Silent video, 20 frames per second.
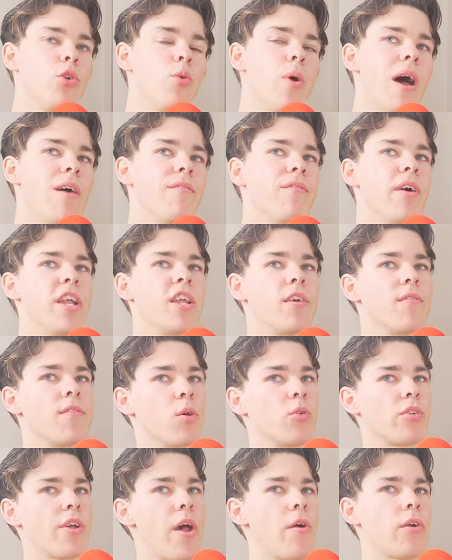you have any of
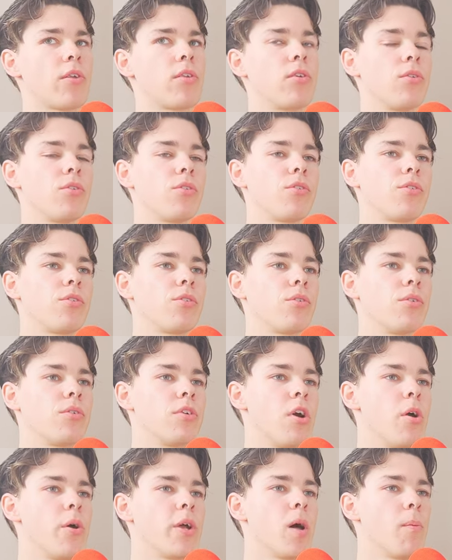those characters
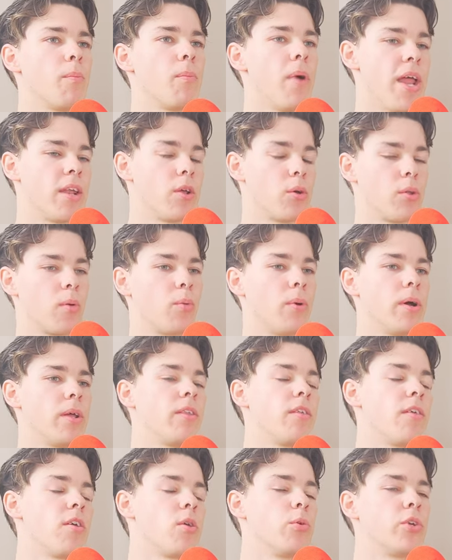growing up? I know the
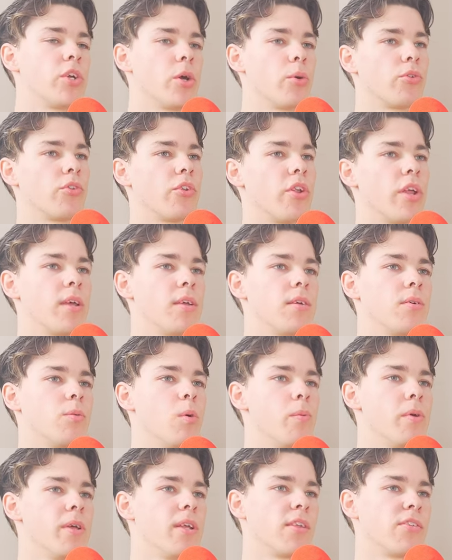one that you chose today
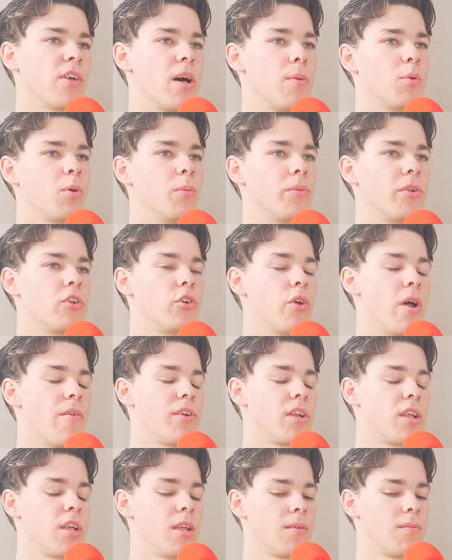will be an example, but did you have
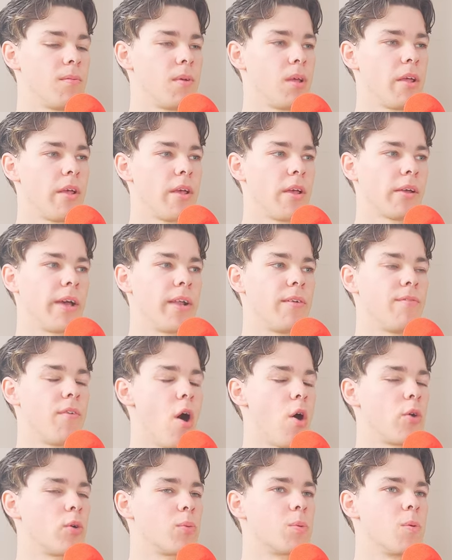any kind of
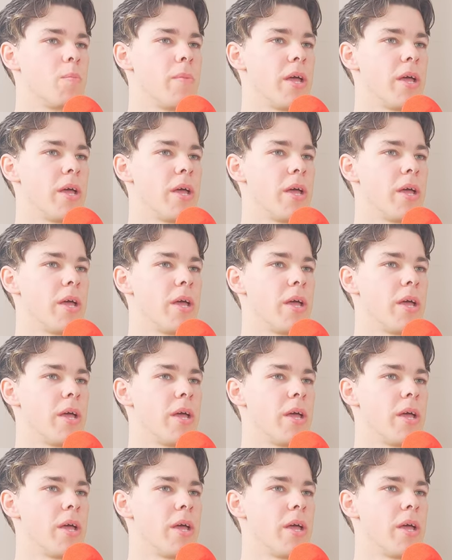honorable